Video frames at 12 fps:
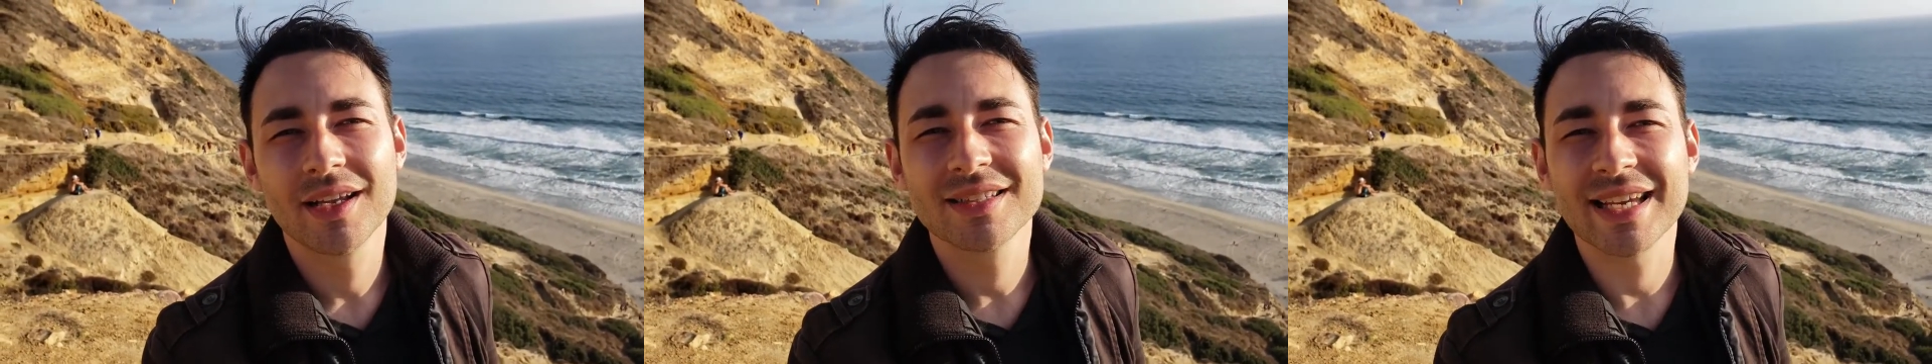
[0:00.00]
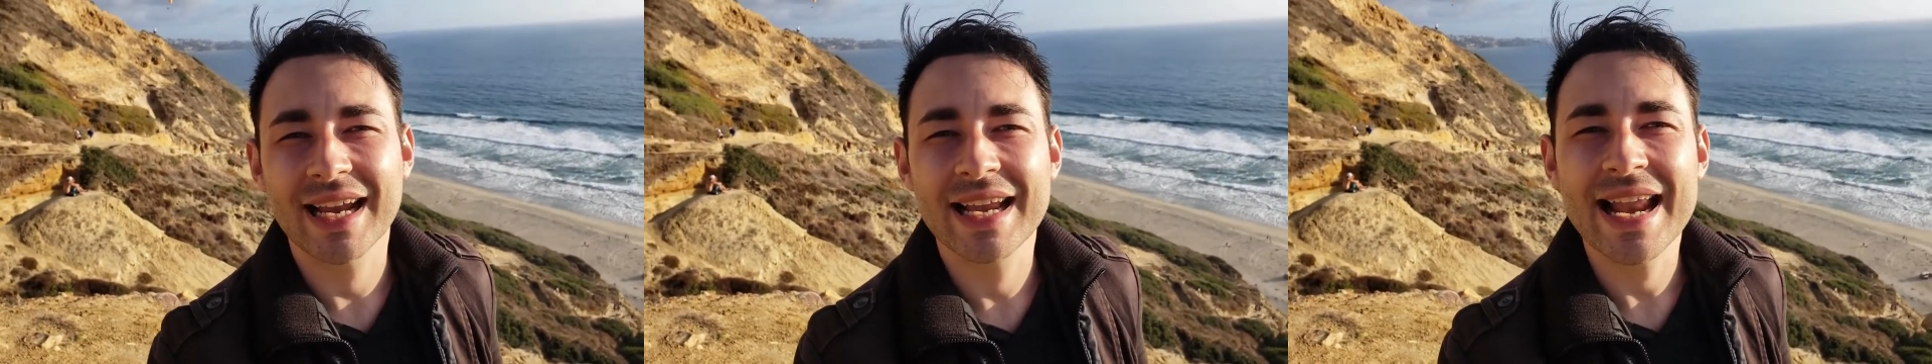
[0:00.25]

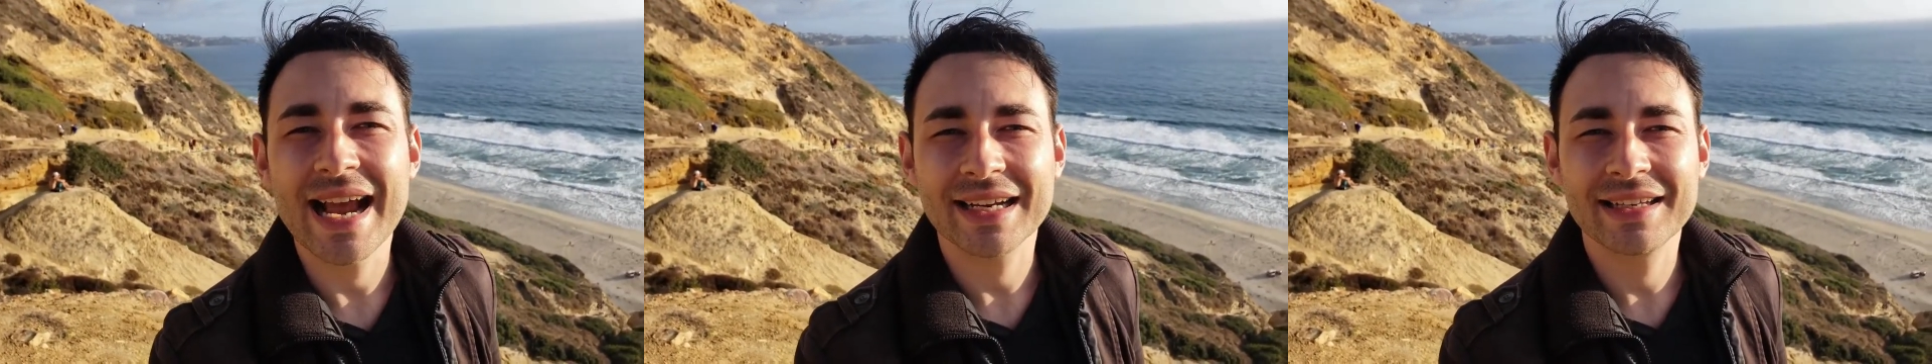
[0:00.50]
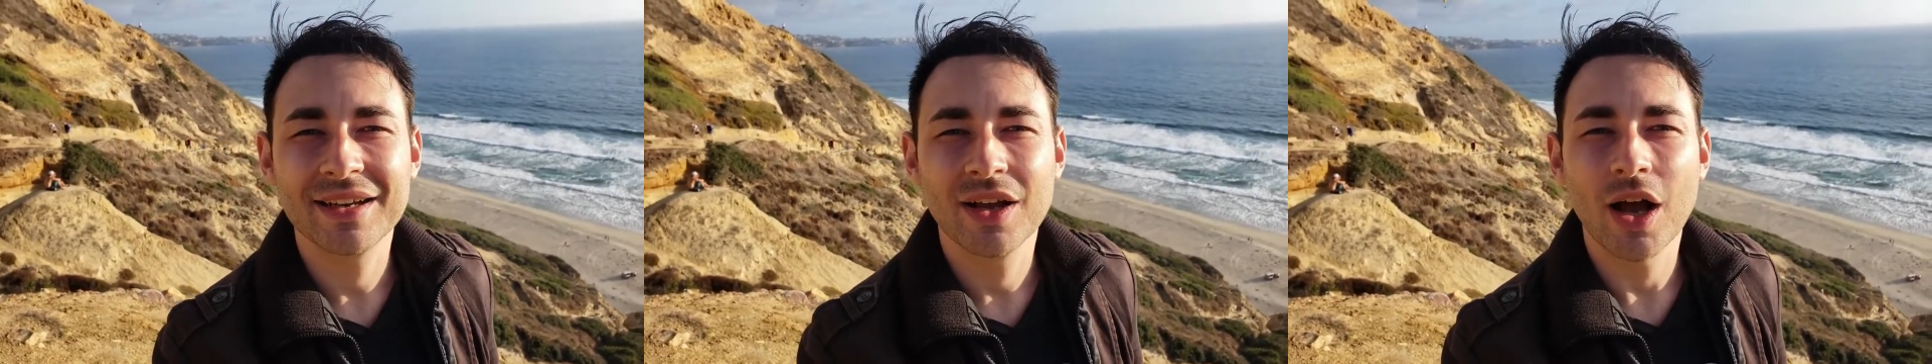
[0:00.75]
to connect
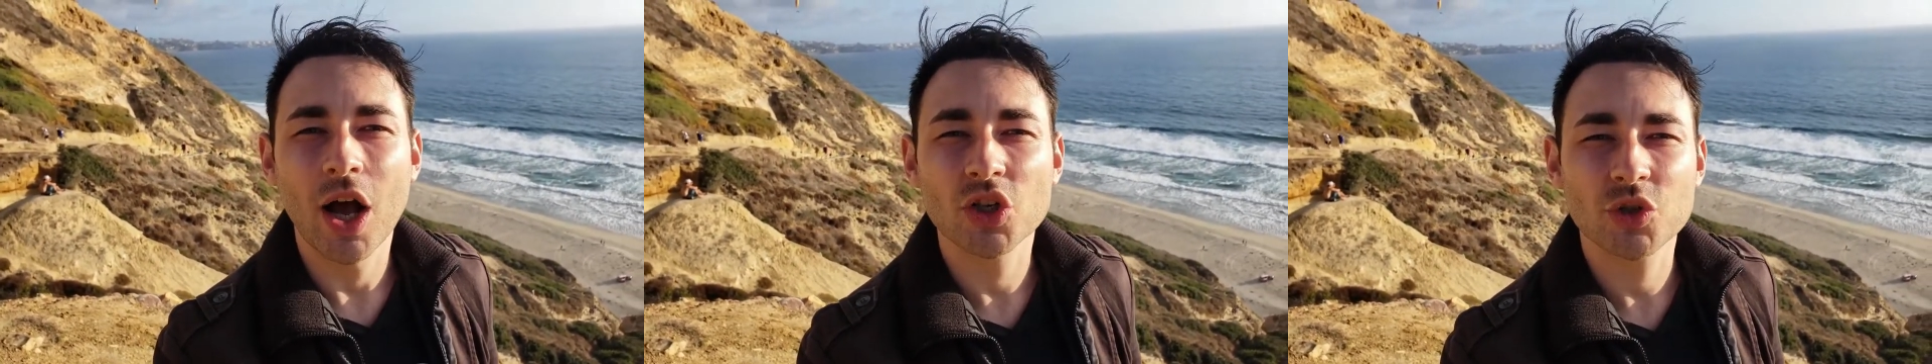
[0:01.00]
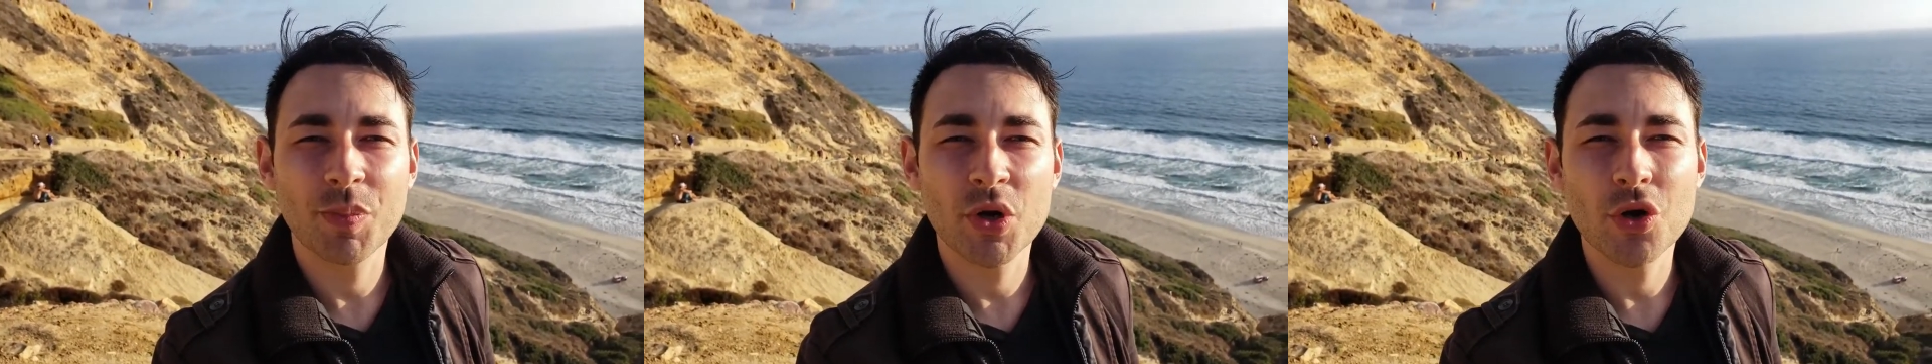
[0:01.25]

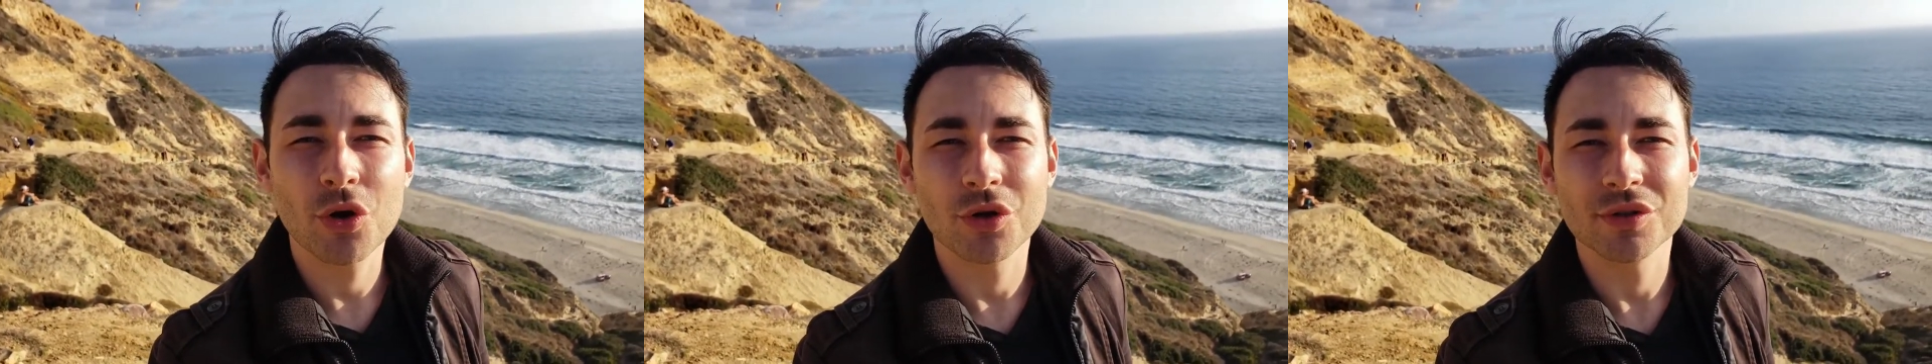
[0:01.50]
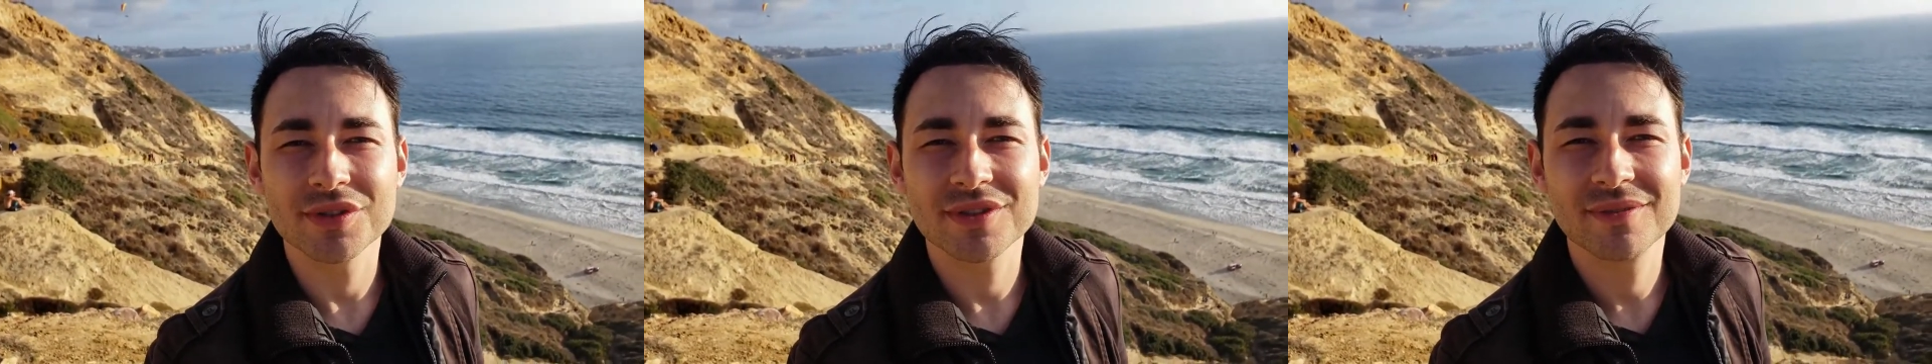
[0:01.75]

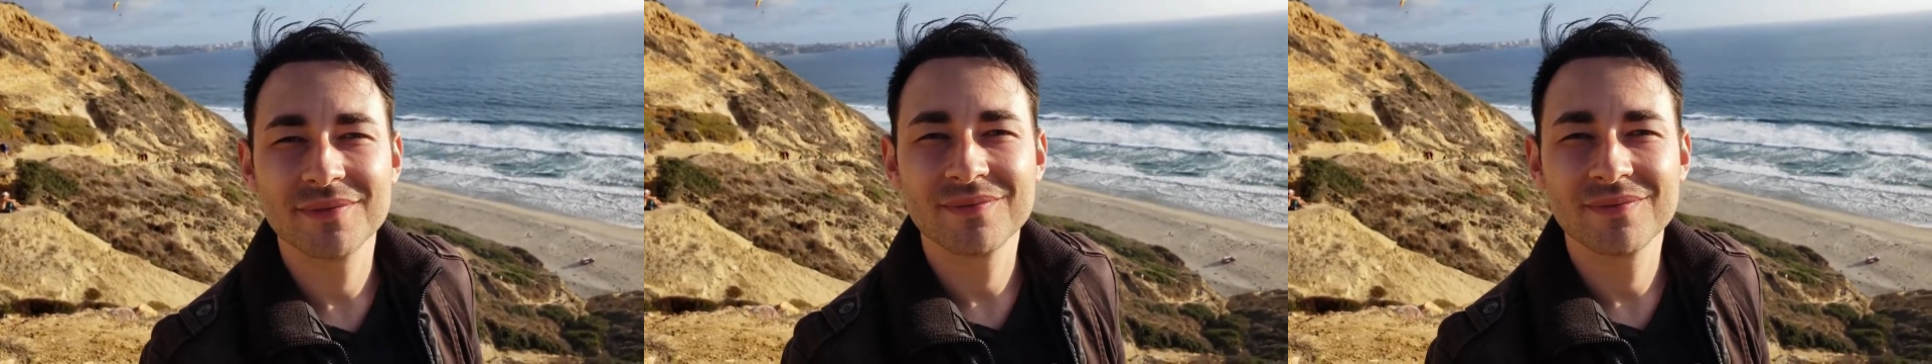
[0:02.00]
entrepreneurs,